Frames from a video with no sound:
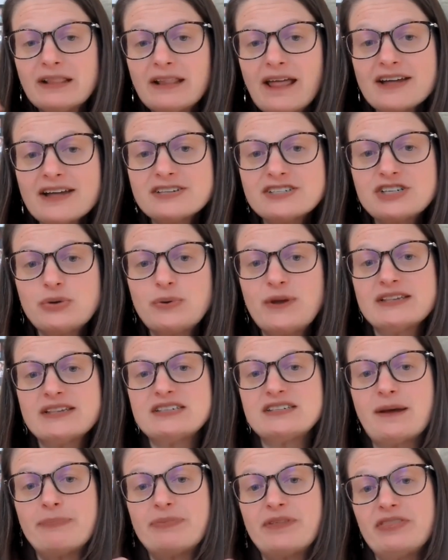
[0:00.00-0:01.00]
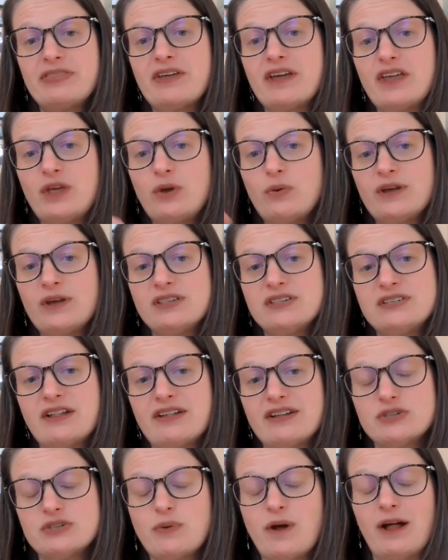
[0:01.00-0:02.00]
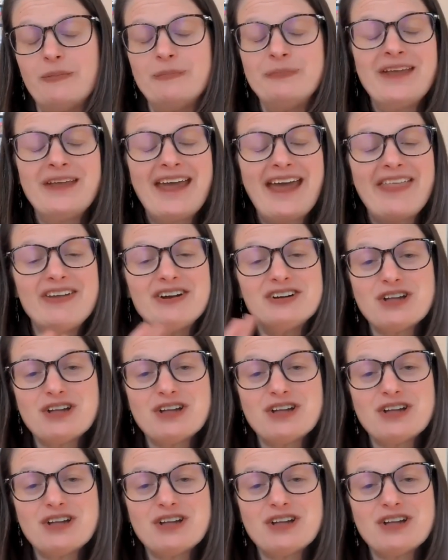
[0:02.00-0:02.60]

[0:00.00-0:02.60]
Plus, you get something that you can sell as well.